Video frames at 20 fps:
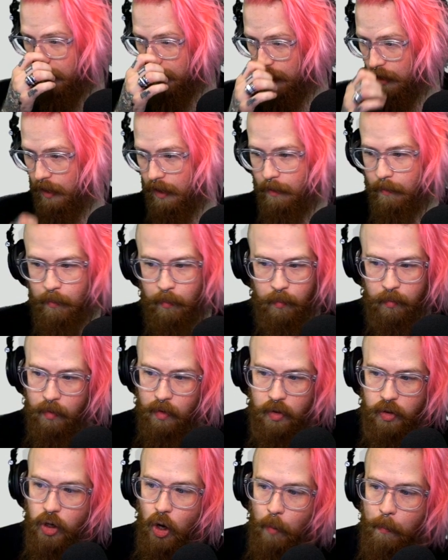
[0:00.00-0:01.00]

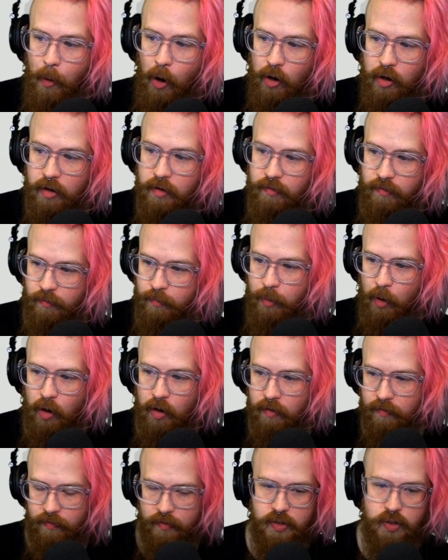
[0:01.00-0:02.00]
No, part of
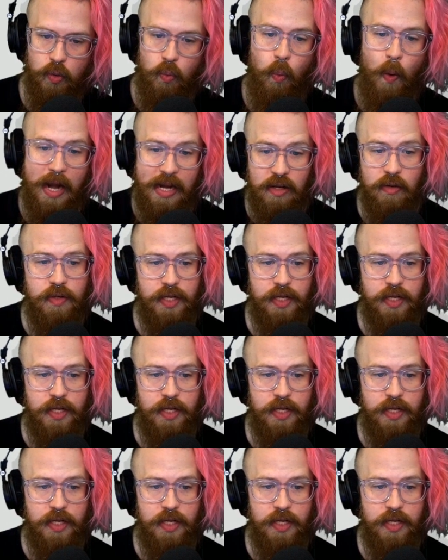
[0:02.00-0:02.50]
so when